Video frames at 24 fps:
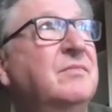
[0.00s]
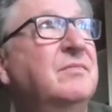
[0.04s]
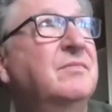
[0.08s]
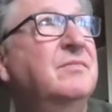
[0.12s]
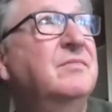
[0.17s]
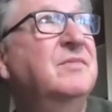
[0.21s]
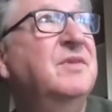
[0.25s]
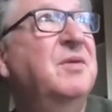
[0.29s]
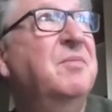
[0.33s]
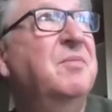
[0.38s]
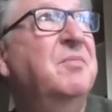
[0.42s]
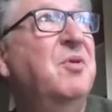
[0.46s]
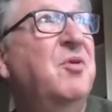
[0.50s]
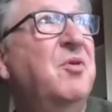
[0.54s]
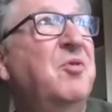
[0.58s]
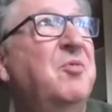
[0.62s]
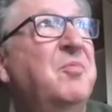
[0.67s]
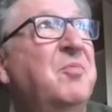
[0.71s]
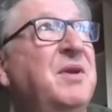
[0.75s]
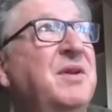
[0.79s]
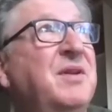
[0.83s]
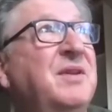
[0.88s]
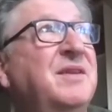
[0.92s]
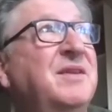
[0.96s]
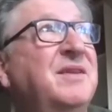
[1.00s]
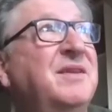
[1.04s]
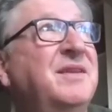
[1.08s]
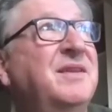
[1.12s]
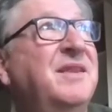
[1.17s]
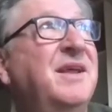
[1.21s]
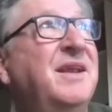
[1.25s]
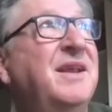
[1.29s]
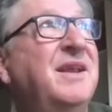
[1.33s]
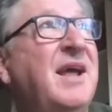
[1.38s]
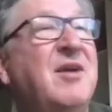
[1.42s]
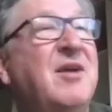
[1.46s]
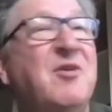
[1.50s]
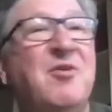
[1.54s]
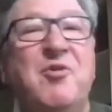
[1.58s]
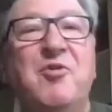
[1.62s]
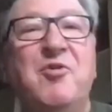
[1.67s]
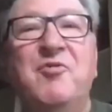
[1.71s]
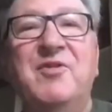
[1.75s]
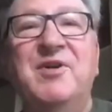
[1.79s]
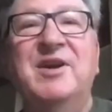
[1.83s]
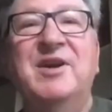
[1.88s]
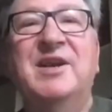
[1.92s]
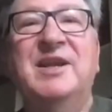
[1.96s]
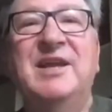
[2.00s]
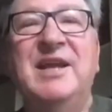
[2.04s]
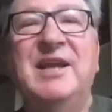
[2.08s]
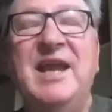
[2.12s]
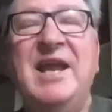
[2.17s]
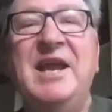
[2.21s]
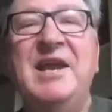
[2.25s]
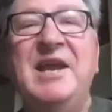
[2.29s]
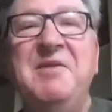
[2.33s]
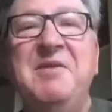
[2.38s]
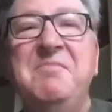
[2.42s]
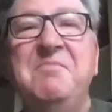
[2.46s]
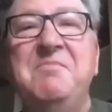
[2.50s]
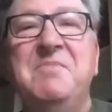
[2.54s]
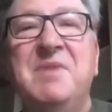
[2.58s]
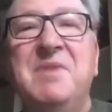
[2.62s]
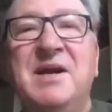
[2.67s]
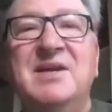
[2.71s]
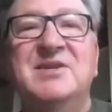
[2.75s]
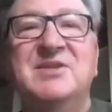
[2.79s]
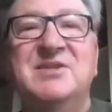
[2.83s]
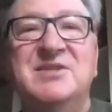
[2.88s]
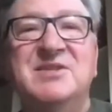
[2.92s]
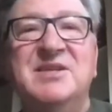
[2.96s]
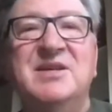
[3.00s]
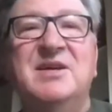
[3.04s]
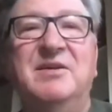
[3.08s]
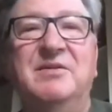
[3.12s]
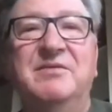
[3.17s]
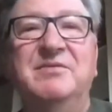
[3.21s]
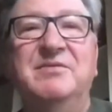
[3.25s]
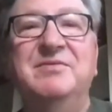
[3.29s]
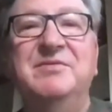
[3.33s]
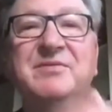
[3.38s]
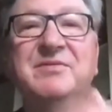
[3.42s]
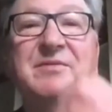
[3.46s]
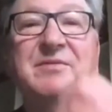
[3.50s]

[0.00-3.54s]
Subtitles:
the moment that I overcame myself